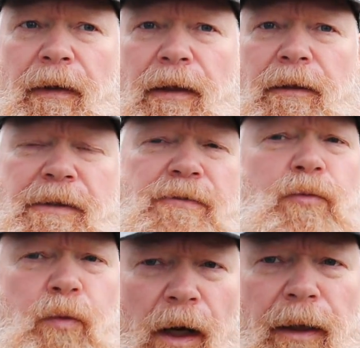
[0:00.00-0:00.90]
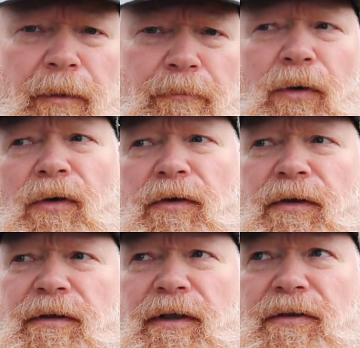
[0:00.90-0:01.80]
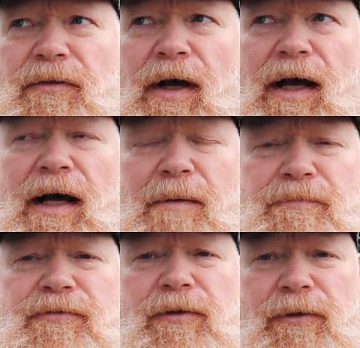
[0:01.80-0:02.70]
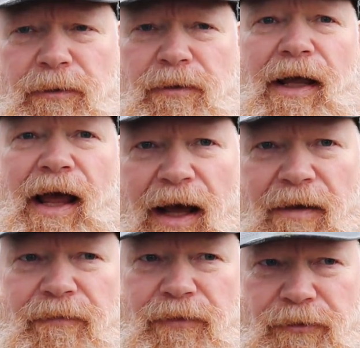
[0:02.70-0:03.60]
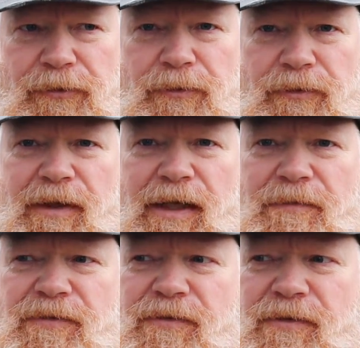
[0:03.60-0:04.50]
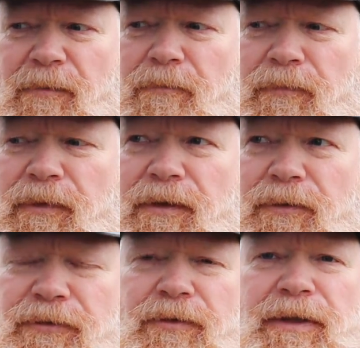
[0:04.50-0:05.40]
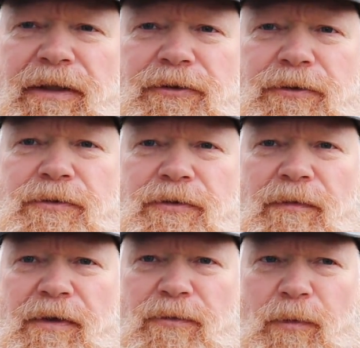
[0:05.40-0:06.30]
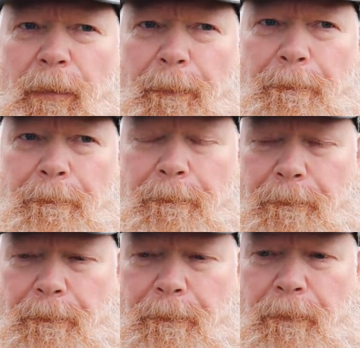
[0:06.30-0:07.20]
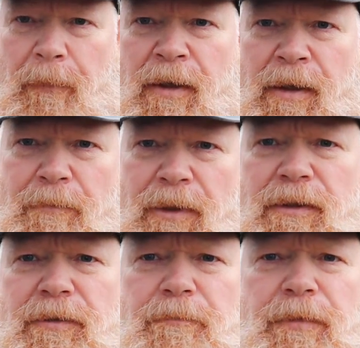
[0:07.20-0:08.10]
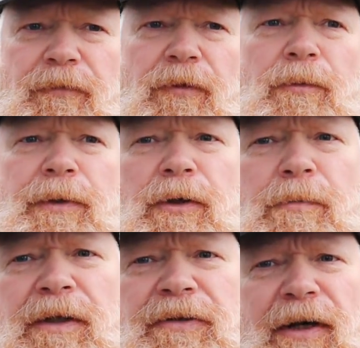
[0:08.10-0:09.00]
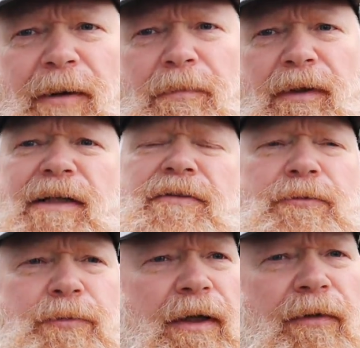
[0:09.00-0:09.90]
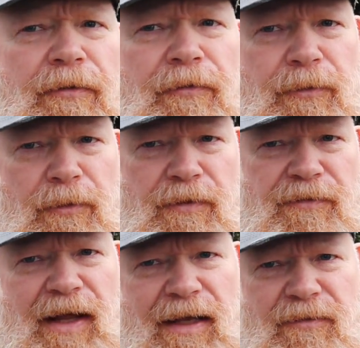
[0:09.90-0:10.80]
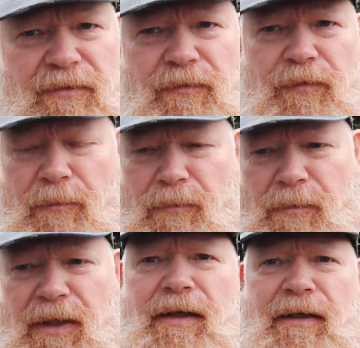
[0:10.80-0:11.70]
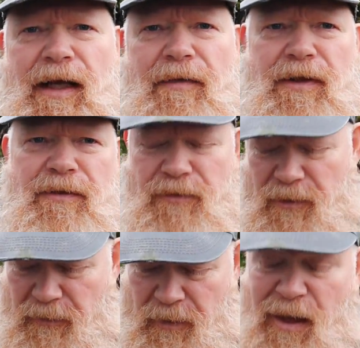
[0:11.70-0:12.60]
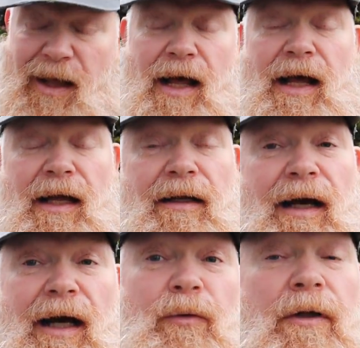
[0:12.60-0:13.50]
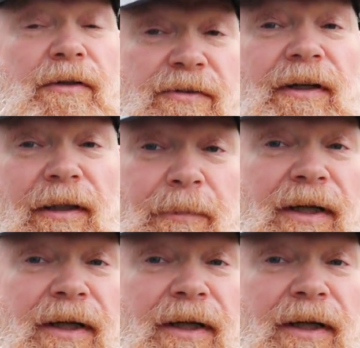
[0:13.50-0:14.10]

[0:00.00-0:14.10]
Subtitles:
at least one mod that you absolutely have to do to have some real use of this one. But before we open it up, let's run through the stats from the beginning. I have that done, and I will consult